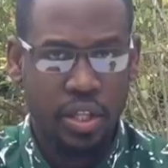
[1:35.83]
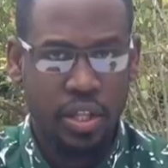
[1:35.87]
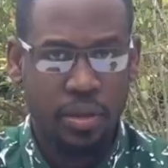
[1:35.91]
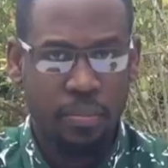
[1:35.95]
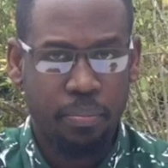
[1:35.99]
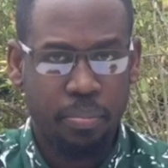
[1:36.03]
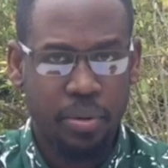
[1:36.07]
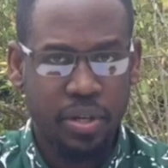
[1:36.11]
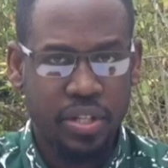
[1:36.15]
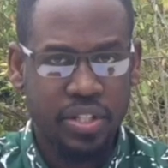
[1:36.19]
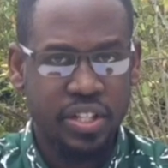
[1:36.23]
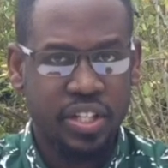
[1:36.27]
The
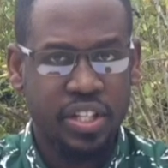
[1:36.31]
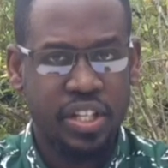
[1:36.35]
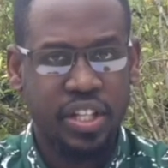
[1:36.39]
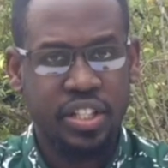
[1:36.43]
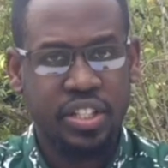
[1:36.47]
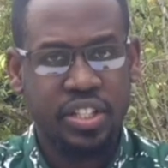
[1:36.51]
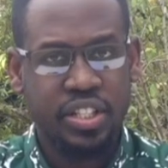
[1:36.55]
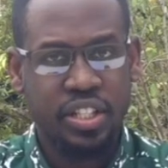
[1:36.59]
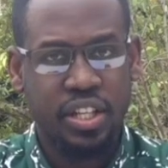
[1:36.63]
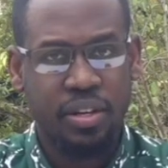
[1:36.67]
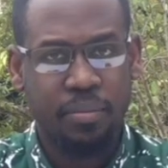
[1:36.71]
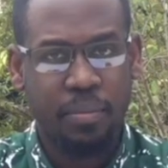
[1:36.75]

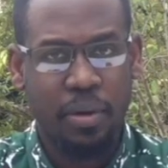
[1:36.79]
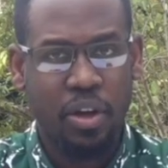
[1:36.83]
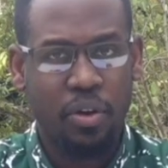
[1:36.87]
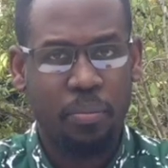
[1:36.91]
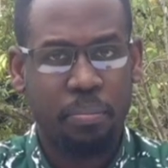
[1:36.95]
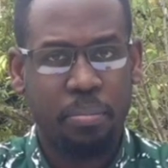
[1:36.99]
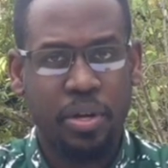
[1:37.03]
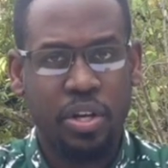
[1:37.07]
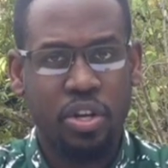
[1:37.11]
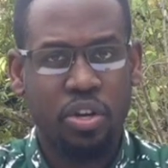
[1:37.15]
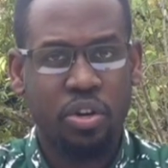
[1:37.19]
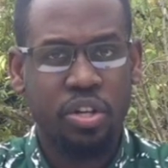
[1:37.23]
president, in my
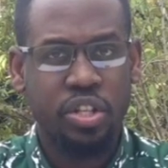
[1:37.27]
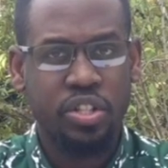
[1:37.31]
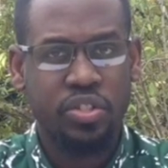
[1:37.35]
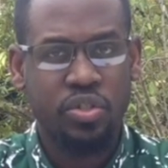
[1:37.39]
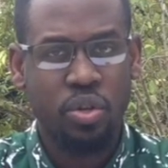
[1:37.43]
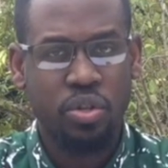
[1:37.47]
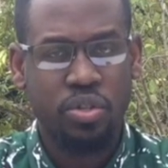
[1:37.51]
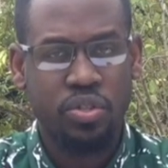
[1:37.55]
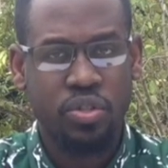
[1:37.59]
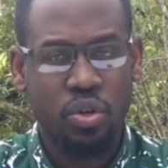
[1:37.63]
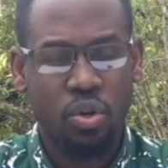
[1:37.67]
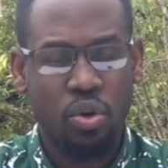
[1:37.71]
opinion, is
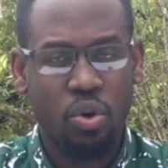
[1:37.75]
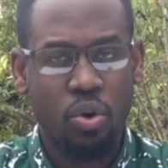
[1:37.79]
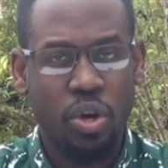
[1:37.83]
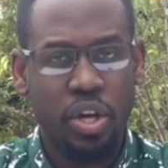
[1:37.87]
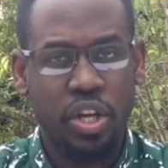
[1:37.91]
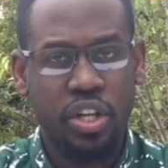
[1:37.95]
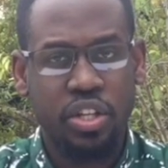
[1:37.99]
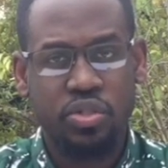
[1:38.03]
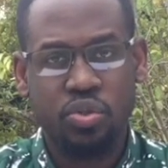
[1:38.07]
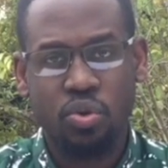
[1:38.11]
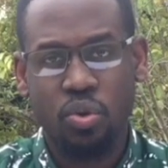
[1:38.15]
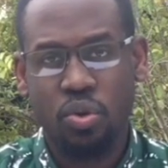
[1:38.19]
also
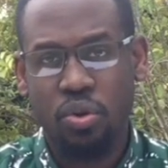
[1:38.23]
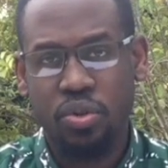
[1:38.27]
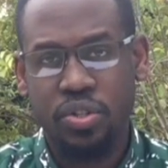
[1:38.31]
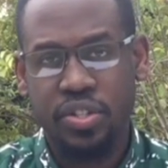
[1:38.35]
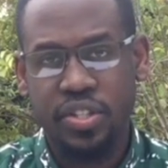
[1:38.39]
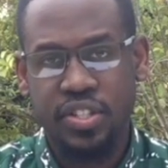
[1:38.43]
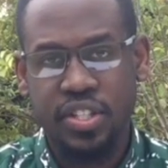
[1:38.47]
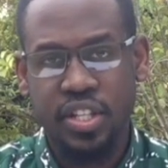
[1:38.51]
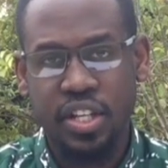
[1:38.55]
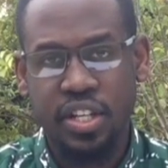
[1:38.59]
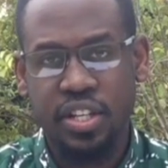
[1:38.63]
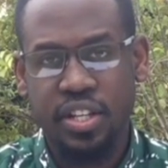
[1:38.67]
going to
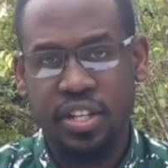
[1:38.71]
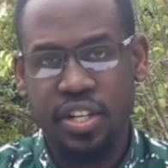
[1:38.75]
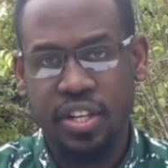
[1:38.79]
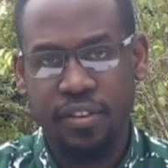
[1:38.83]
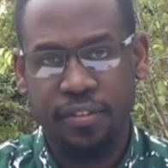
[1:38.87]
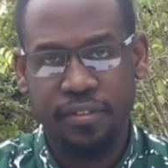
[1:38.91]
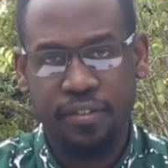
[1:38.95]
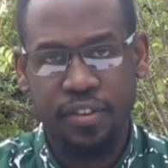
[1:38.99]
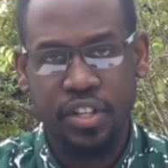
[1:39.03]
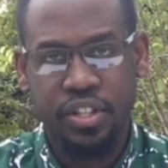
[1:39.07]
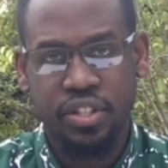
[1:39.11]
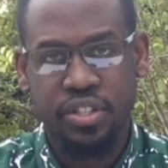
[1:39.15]
concede
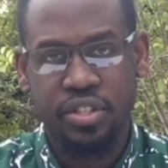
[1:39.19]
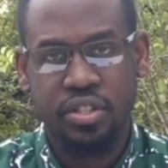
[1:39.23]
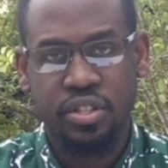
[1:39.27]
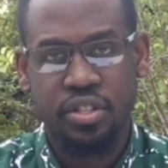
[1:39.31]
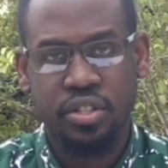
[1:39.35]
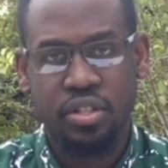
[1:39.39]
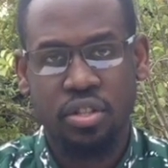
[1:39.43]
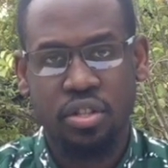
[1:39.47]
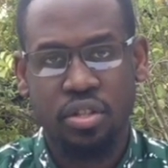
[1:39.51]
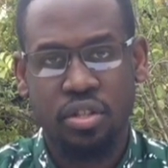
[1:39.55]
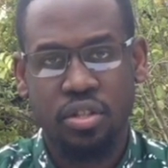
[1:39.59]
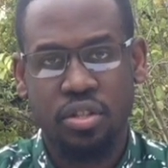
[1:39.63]
defeat
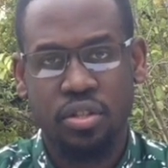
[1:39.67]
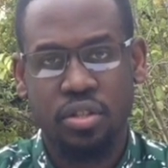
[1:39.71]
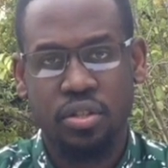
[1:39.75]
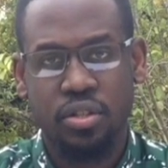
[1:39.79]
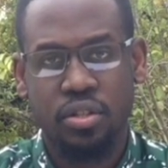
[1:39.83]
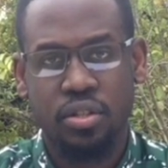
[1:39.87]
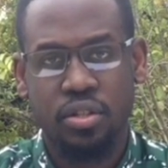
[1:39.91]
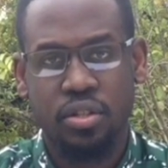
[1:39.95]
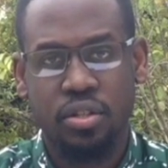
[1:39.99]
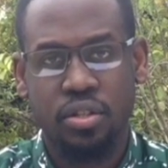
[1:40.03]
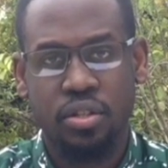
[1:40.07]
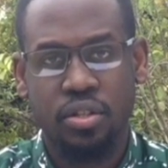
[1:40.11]

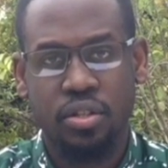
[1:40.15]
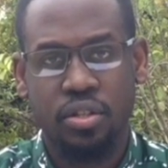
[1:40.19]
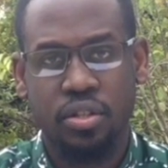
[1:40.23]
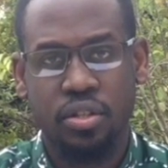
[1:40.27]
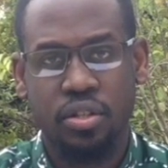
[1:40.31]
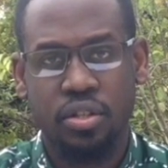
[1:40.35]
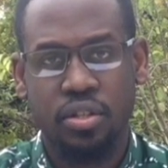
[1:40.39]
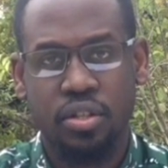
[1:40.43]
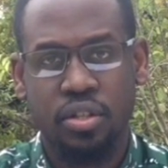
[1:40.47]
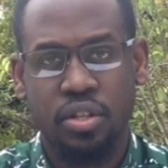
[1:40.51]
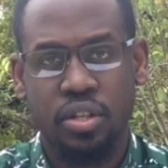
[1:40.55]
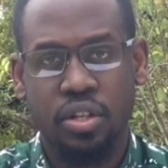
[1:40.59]

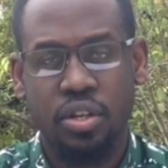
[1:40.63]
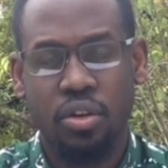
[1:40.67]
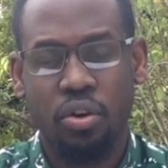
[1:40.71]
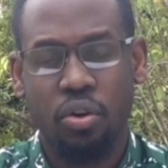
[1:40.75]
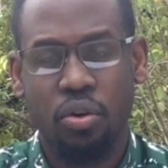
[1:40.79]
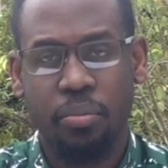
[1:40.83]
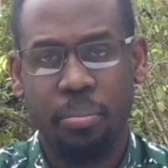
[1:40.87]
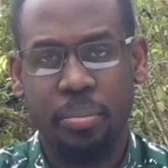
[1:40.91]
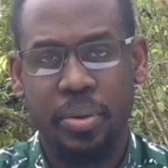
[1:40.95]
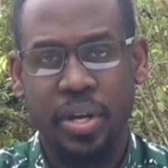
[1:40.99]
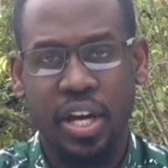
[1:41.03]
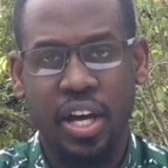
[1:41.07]

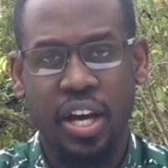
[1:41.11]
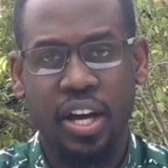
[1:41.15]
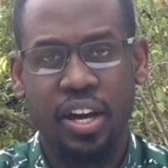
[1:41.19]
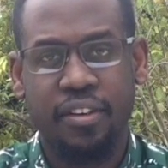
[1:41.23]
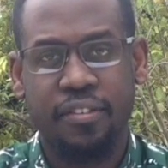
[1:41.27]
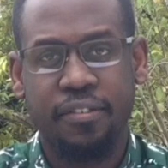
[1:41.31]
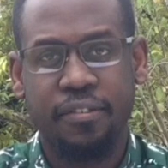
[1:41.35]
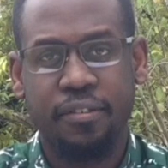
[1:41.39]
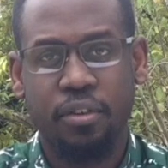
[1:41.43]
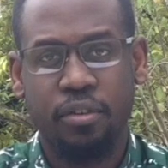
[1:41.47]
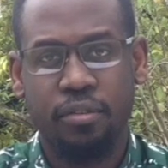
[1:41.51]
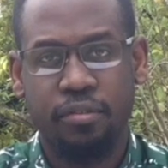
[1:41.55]
on
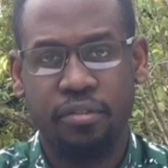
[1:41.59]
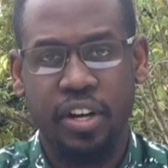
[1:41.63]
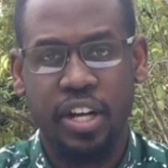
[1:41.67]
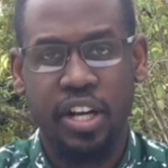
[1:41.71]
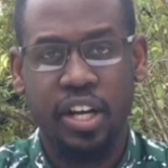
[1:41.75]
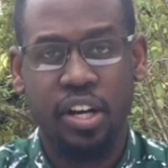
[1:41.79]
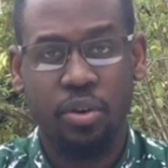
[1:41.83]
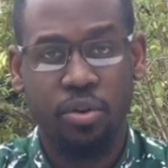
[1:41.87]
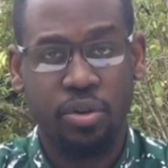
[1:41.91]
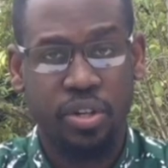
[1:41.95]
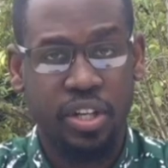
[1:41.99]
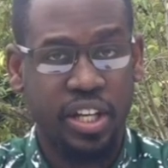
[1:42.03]
behalf of
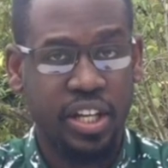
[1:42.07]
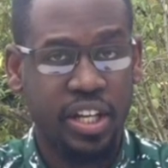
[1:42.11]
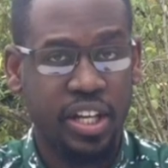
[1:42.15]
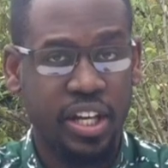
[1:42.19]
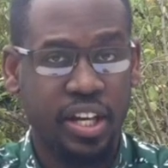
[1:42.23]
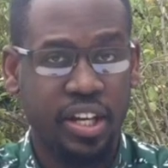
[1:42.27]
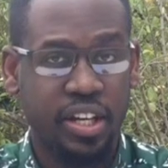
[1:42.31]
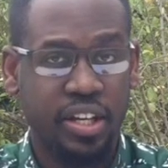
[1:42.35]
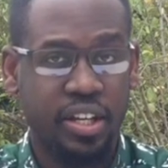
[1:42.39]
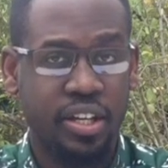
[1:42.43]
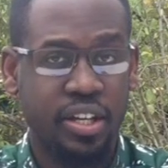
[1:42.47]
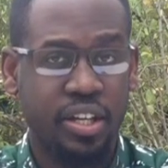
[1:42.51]
Raila
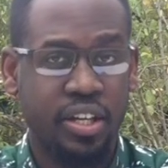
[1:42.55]
Odinga.